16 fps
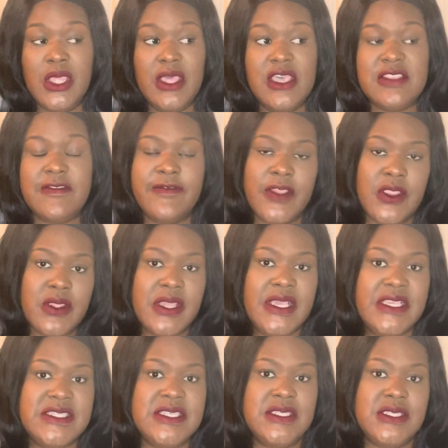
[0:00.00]
It's very
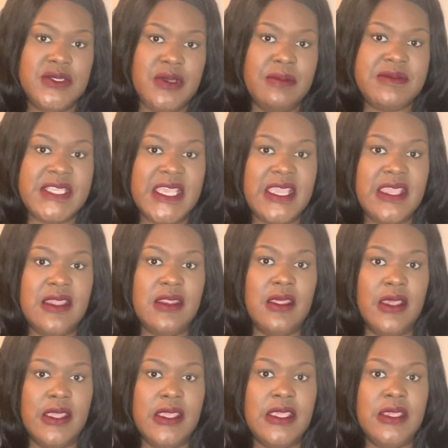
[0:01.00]
easy to obtain
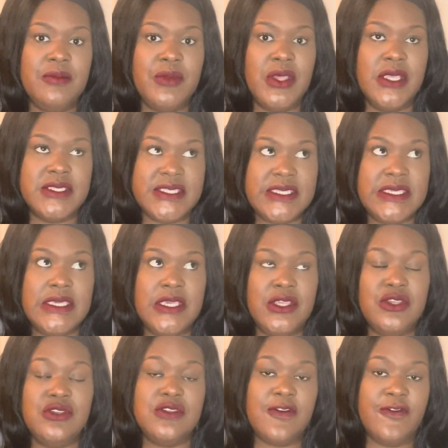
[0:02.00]

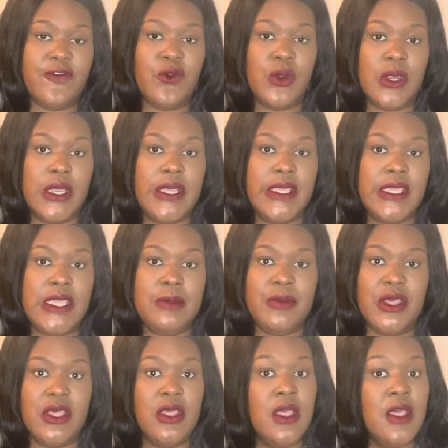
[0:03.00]
CEUs for a
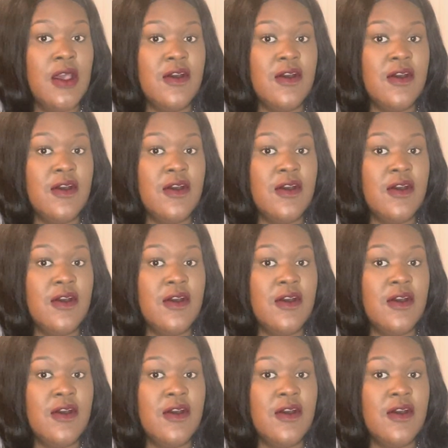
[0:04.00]
HIMA